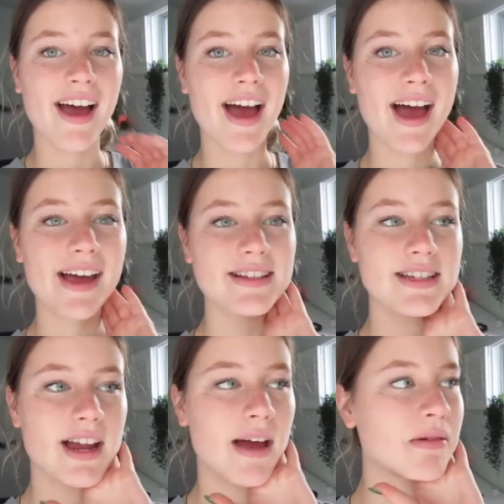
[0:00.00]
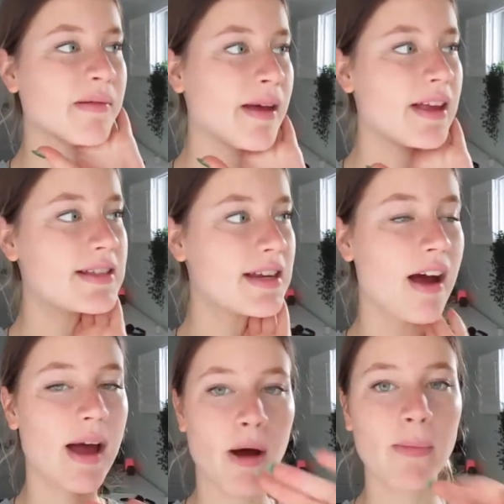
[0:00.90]
And tonight I'm going to be making dinner.
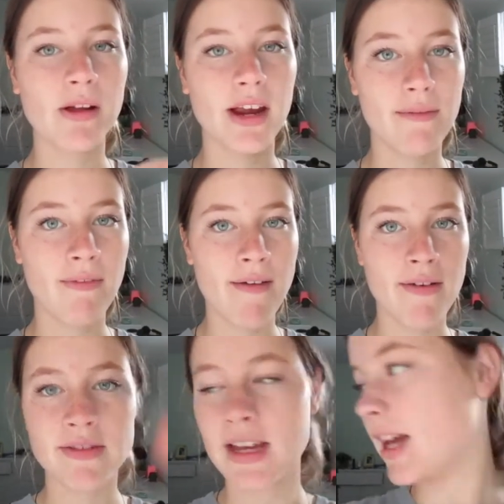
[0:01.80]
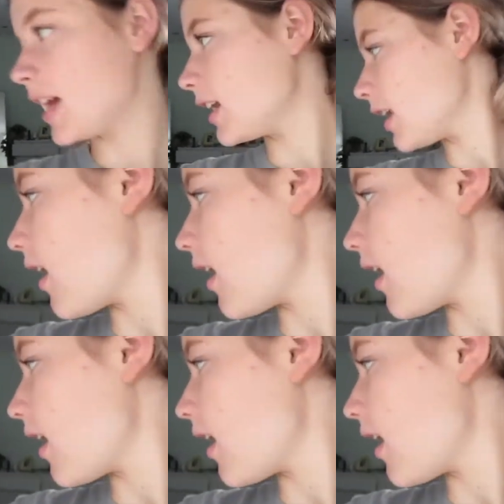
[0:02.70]
I'm uploading at 5.15.